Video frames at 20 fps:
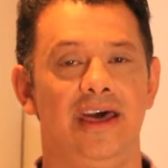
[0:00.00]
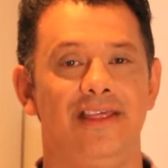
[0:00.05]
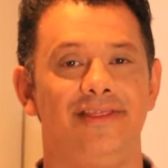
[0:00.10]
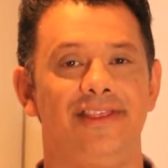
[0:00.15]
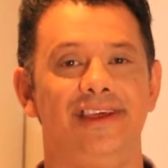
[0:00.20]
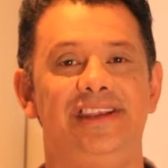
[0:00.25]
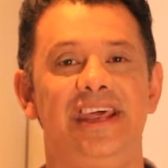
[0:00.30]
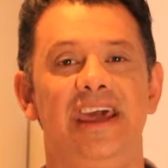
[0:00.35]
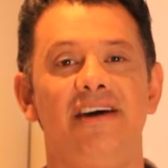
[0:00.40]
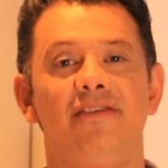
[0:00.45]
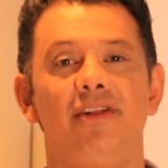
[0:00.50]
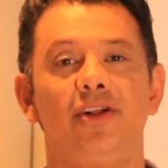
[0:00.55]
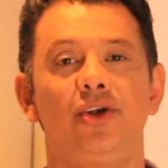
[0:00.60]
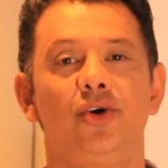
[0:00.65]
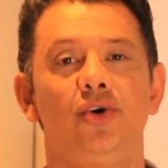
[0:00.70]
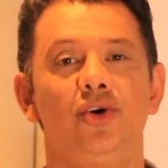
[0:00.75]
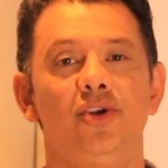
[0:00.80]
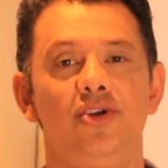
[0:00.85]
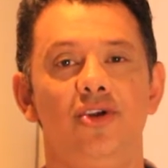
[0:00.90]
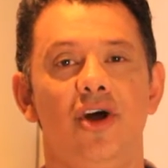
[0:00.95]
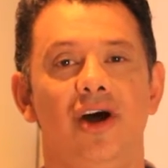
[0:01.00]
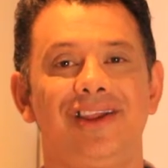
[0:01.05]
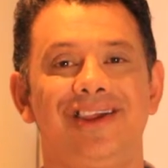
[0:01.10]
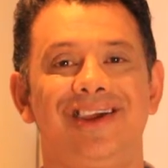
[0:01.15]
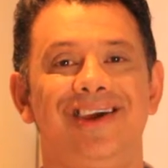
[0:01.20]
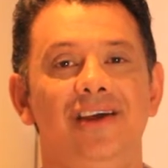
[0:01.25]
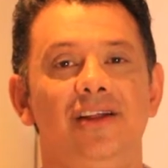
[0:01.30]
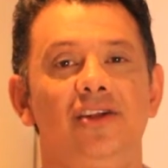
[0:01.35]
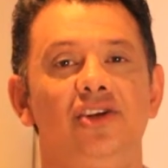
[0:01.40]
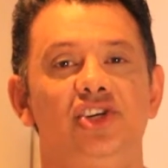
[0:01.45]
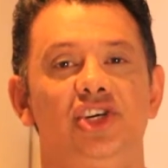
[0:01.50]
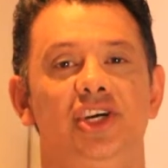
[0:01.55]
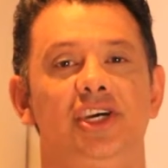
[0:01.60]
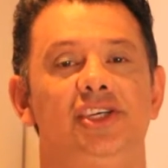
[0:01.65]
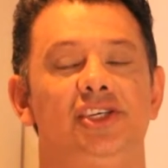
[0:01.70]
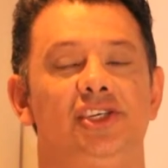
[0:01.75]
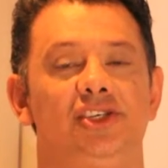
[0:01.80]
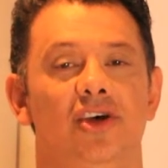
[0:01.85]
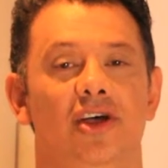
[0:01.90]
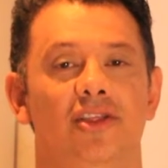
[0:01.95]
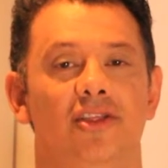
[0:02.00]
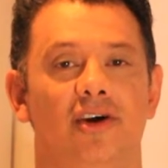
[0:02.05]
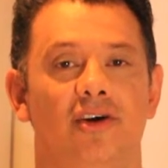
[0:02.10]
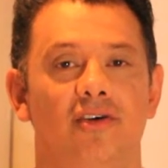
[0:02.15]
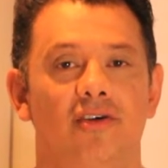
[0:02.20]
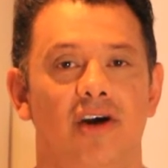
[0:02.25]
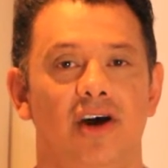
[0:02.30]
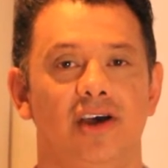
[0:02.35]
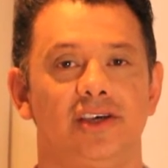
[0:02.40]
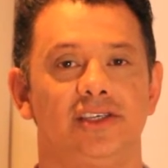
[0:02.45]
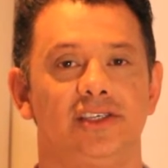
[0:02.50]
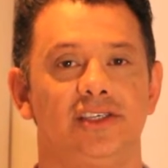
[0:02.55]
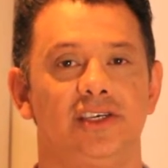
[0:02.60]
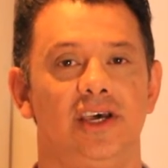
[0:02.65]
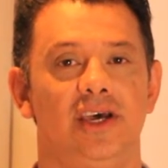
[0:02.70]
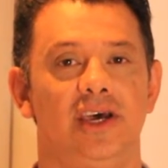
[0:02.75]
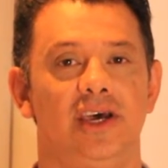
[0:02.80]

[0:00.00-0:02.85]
The devil could not kill Jesus on the cross,